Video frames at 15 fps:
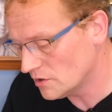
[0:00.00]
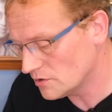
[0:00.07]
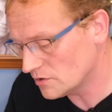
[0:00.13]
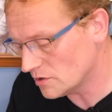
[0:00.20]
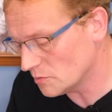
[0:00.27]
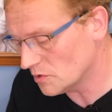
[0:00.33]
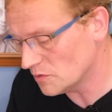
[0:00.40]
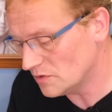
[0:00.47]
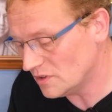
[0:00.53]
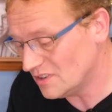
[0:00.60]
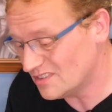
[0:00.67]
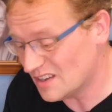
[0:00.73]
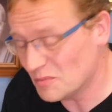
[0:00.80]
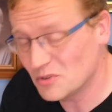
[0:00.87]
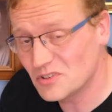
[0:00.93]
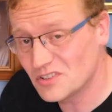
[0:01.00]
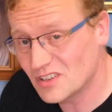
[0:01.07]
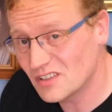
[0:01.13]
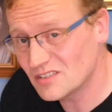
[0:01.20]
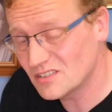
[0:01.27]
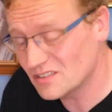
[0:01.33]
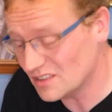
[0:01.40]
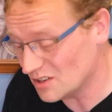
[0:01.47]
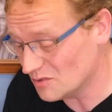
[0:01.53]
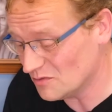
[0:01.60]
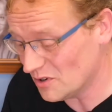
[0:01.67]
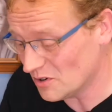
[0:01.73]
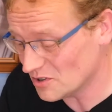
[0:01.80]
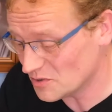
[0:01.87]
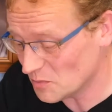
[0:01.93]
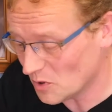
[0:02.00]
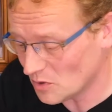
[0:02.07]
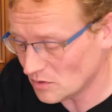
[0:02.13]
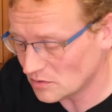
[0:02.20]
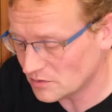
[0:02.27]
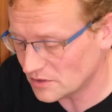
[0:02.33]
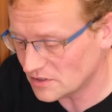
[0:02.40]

some of the temperature sensors that are very small.